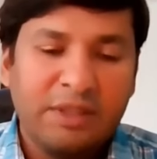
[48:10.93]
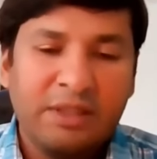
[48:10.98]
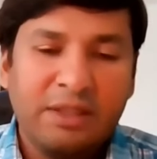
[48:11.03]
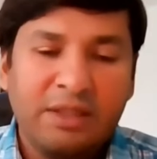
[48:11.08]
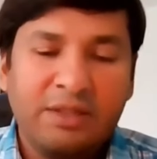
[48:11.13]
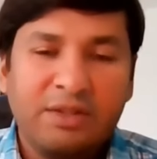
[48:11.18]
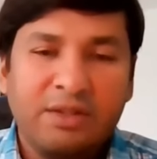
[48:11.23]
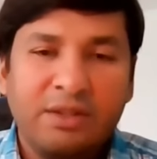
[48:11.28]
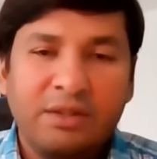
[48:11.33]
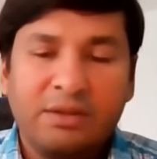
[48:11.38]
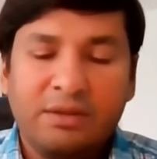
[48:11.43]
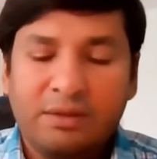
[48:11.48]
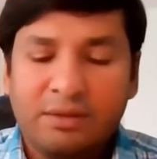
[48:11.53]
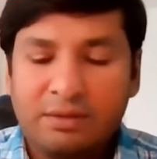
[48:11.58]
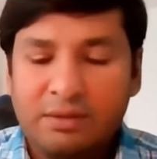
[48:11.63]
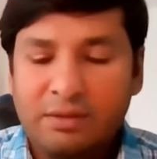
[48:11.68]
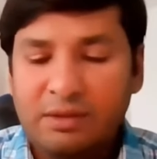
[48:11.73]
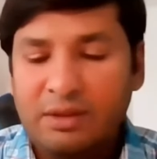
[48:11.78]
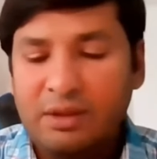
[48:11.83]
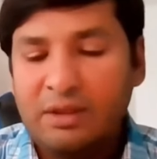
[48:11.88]
meditation,
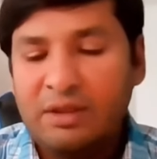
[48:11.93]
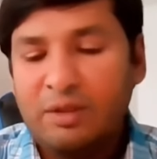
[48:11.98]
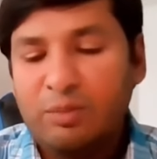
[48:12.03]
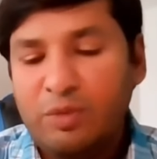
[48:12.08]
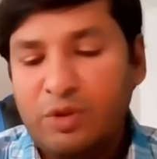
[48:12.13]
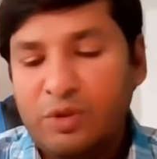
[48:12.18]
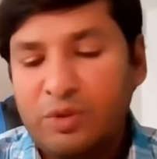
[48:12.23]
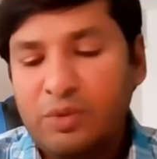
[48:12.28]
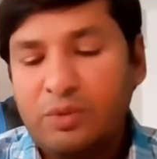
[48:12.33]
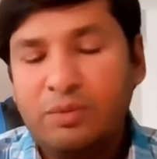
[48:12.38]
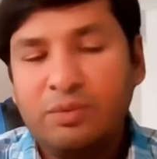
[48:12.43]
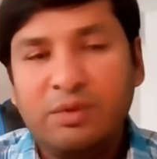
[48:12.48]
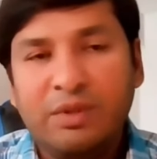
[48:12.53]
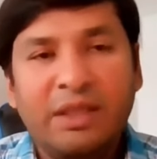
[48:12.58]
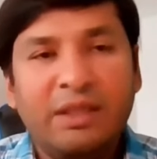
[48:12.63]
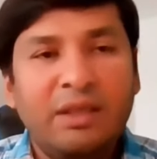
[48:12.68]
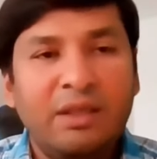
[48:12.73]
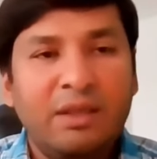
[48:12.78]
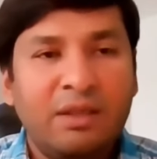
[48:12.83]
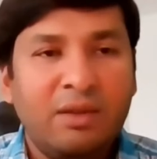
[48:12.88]
and number two,
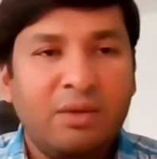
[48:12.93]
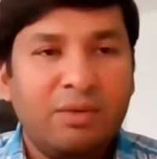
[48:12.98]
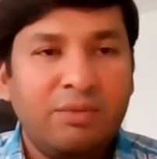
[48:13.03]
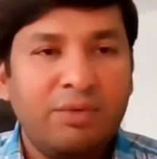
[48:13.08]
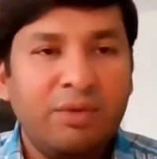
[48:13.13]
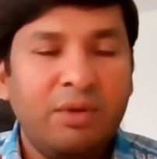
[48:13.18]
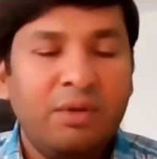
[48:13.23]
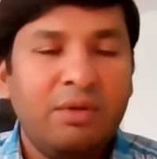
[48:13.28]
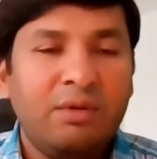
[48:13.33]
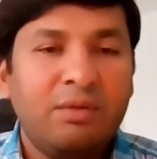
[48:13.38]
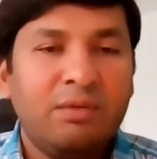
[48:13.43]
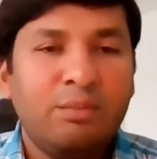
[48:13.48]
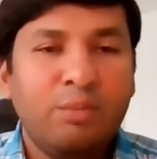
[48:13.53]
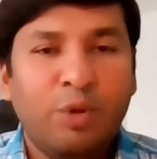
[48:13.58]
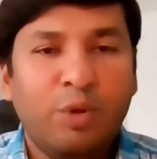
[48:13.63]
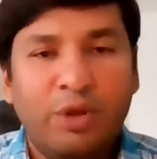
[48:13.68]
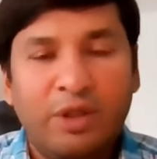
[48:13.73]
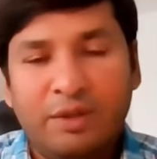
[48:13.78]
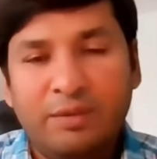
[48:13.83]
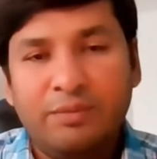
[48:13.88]
taking care of your
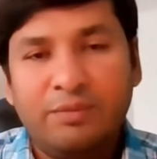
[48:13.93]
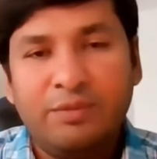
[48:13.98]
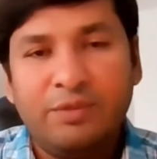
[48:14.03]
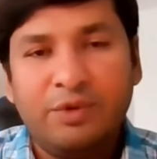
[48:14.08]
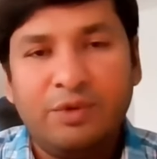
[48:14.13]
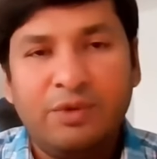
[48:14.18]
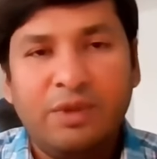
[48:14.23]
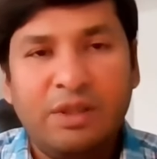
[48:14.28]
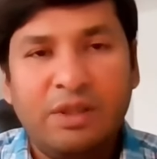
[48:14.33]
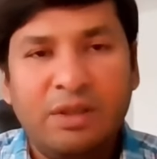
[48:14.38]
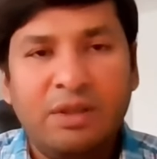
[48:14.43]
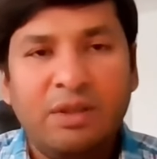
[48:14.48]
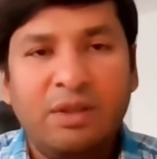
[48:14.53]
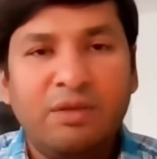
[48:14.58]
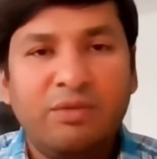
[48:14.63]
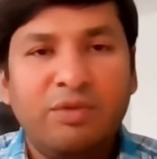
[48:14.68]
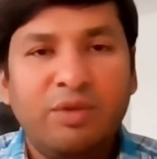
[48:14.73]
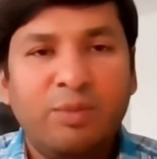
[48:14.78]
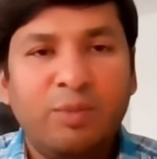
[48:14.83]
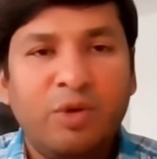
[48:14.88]
body. Taking
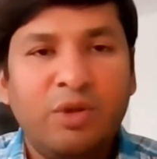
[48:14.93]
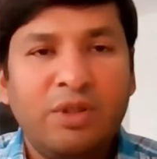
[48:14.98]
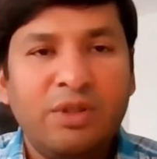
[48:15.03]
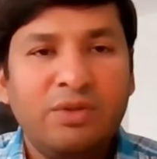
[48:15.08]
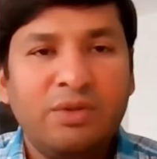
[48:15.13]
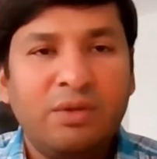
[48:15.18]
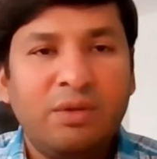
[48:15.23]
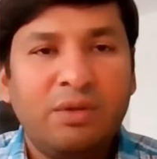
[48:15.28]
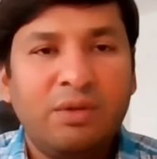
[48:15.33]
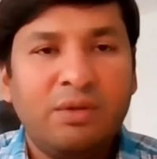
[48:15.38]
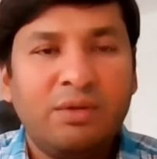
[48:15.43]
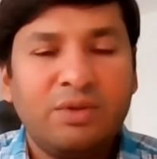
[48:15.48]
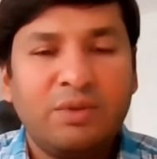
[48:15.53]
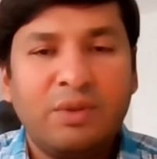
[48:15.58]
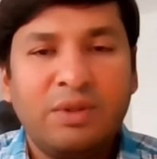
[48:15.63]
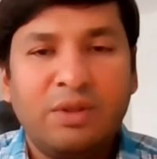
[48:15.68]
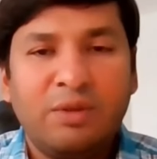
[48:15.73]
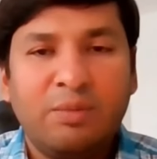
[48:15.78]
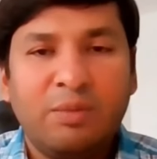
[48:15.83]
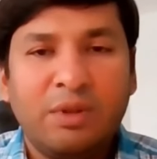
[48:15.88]
care of your body is your
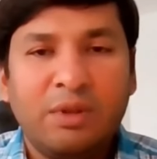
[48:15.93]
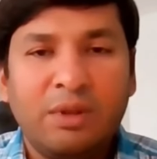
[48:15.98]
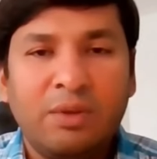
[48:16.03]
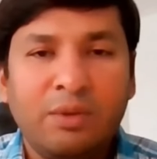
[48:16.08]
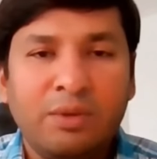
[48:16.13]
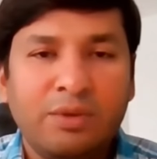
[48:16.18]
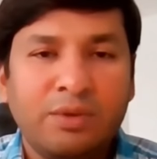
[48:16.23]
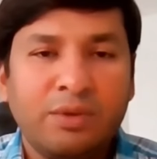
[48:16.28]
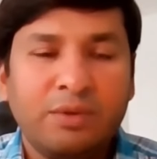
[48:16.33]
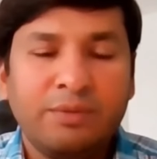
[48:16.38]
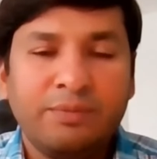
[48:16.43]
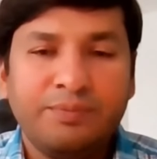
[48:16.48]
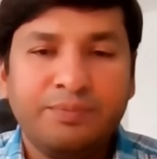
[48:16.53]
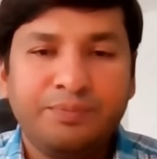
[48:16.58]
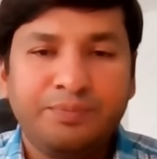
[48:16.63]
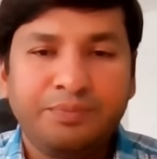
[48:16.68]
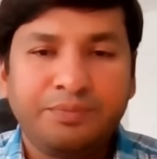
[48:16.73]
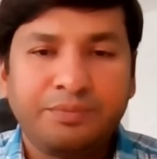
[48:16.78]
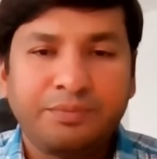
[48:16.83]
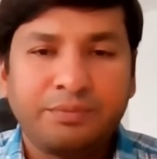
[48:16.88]
swadharma also.
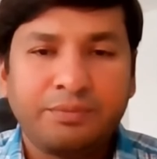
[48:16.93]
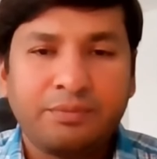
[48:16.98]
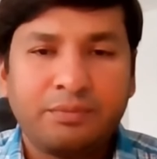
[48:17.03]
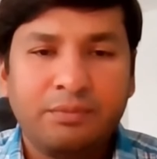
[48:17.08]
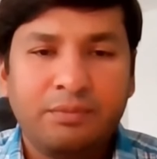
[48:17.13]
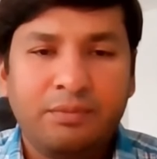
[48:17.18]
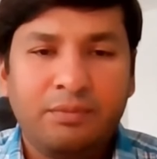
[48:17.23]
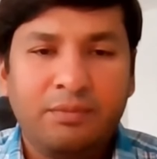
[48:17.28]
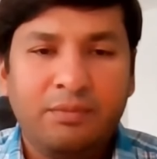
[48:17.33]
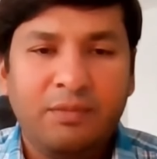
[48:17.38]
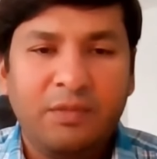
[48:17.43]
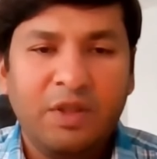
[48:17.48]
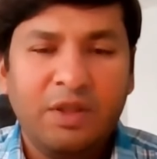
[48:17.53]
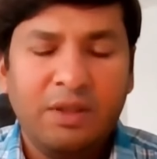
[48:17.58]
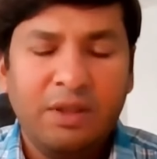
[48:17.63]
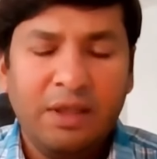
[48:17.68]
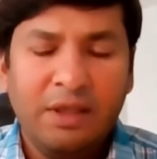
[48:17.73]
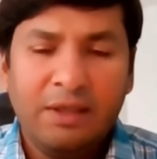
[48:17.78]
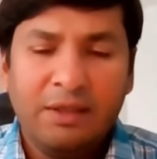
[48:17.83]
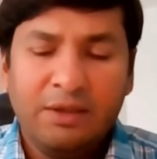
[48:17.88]

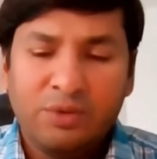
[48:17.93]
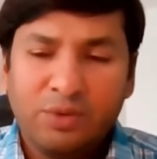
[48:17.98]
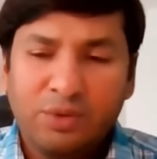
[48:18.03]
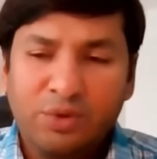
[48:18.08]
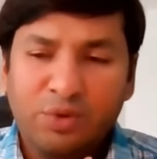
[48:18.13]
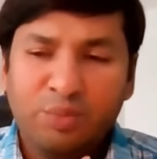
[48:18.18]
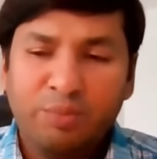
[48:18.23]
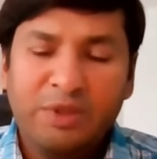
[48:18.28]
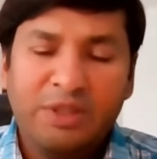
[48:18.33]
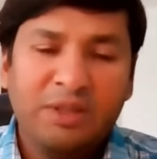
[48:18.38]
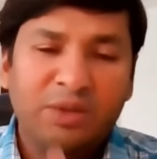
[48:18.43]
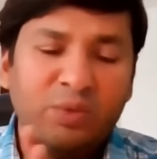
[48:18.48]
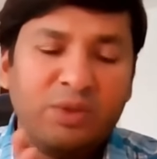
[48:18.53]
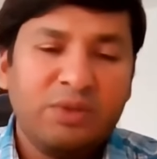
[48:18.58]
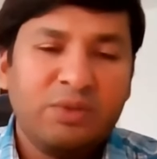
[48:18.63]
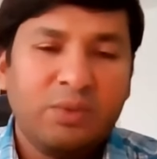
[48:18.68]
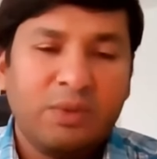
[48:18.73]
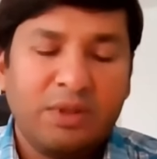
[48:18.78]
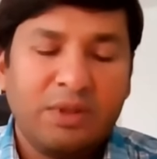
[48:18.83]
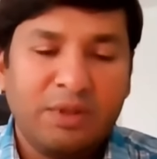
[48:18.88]
So you begin
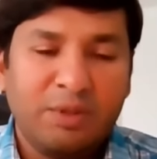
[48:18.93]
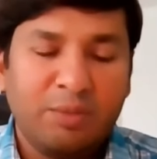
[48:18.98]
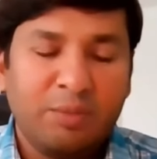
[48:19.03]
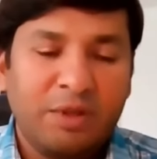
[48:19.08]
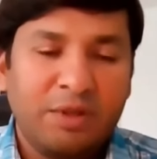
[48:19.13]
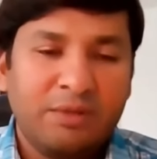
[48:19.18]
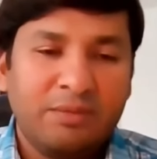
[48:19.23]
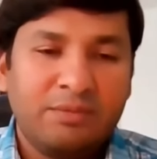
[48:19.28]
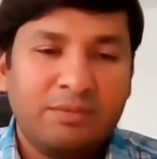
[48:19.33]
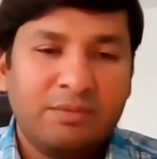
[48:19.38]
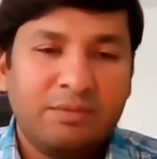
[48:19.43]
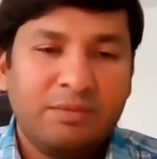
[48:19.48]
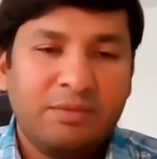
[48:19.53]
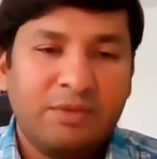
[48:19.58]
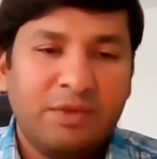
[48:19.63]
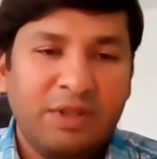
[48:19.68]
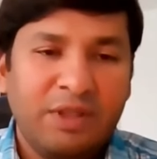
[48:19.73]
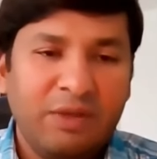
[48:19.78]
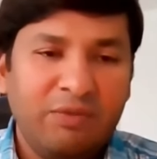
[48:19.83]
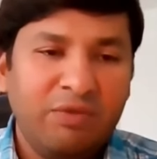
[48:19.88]
with swadharma.
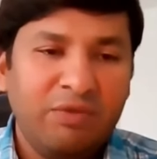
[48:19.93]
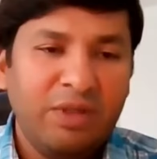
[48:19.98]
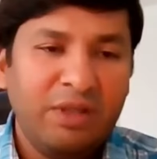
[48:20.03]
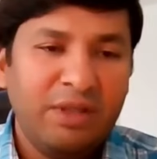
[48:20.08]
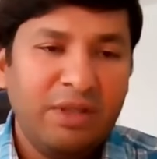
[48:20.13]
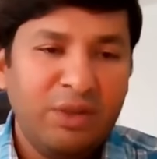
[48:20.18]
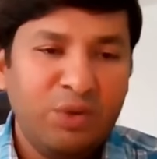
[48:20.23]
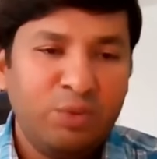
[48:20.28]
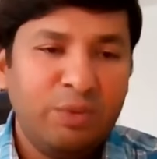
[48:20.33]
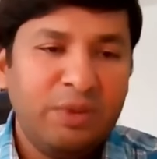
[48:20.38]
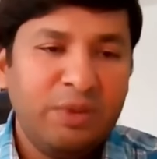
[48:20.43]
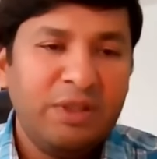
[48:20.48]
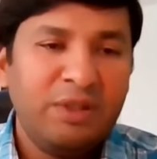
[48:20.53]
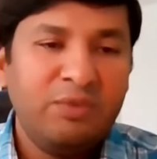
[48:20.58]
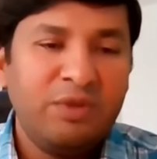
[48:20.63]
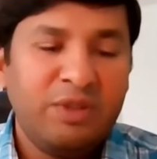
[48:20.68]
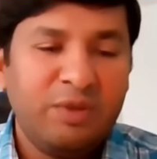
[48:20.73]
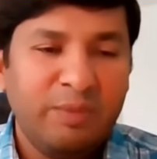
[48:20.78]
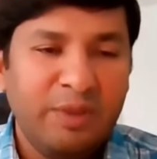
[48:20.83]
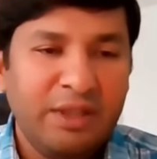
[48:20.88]
Every day you
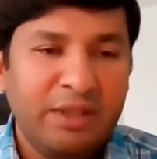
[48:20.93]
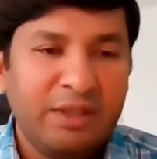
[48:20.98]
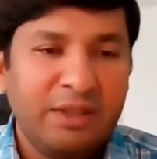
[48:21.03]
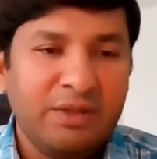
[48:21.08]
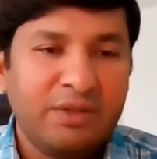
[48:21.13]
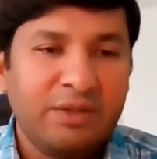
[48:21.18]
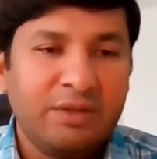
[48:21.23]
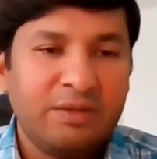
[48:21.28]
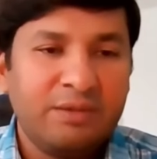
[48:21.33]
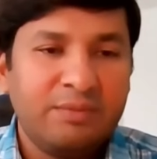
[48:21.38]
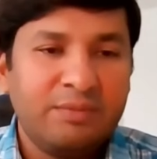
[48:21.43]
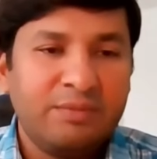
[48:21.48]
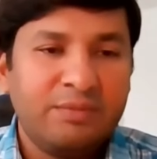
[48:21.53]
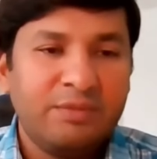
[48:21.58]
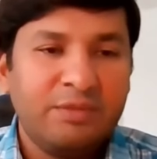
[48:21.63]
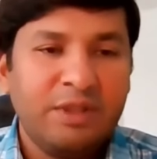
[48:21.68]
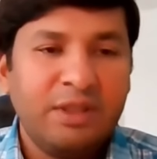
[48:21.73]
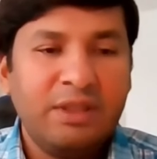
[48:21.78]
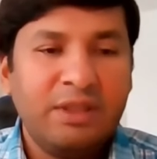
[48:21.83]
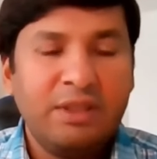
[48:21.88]
begin with meditation.
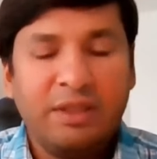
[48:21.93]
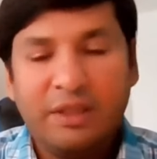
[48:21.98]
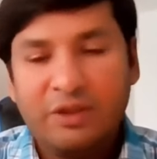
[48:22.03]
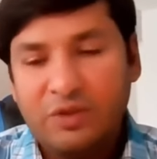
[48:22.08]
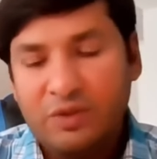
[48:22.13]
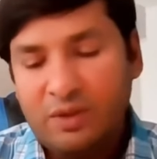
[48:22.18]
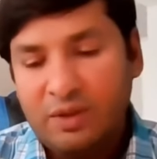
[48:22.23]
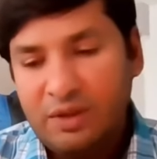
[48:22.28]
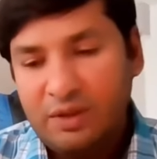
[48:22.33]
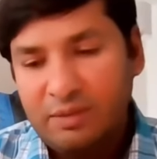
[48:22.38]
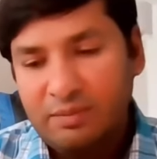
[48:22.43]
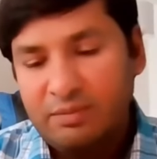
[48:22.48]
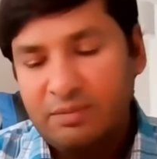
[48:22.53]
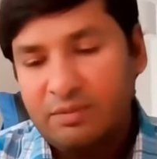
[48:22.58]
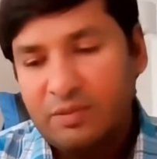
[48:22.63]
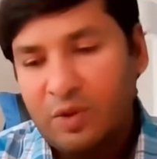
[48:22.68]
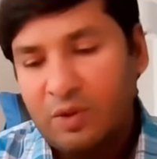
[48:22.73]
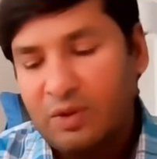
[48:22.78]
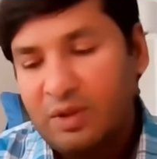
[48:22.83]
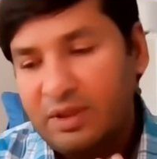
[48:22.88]
Then naturally,
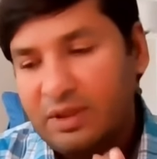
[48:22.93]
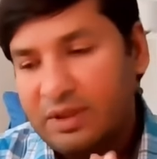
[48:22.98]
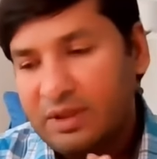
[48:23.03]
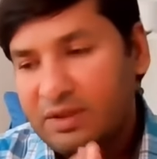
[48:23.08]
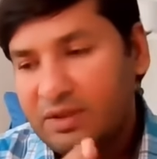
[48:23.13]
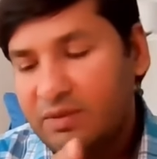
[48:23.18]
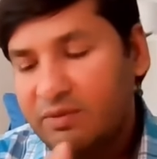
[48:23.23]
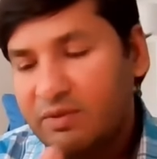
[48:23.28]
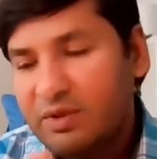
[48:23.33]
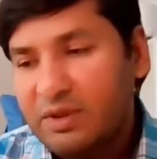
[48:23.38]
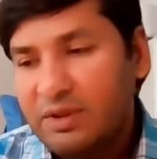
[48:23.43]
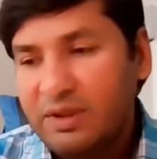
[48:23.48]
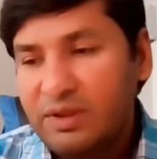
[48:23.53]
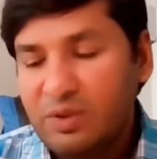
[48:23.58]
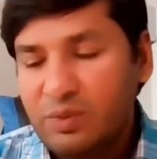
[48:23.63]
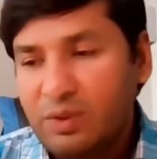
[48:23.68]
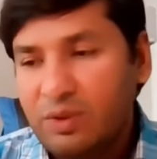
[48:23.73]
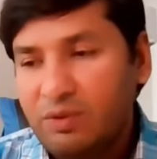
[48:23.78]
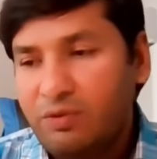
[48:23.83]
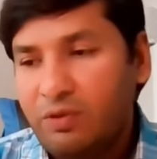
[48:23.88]
all the rest of the
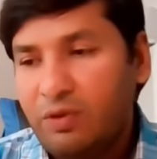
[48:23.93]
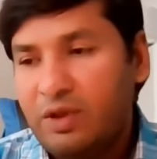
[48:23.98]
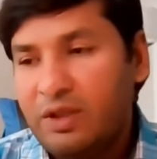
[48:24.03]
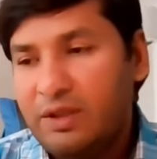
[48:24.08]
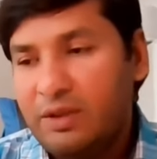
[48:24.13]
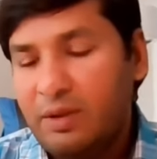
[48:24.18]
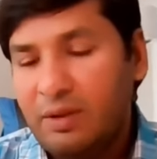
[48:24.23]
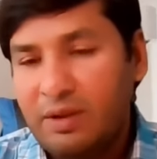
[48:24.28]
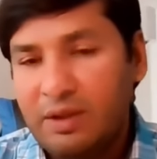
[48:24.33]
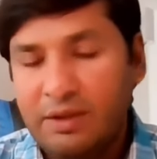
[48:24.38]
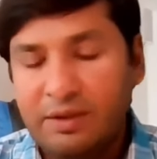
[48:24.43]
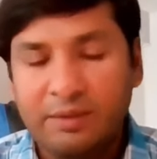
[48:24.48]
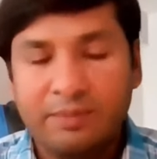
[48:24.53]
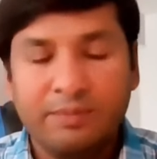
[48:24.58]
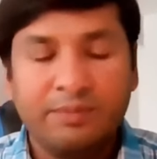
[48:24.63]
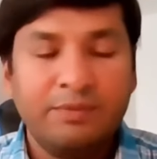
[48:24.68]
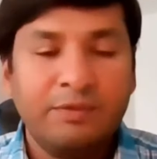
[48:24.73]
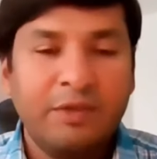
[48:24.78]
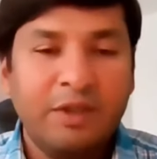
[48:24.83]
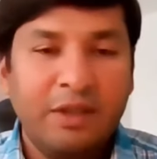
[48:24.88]
things will fall in order.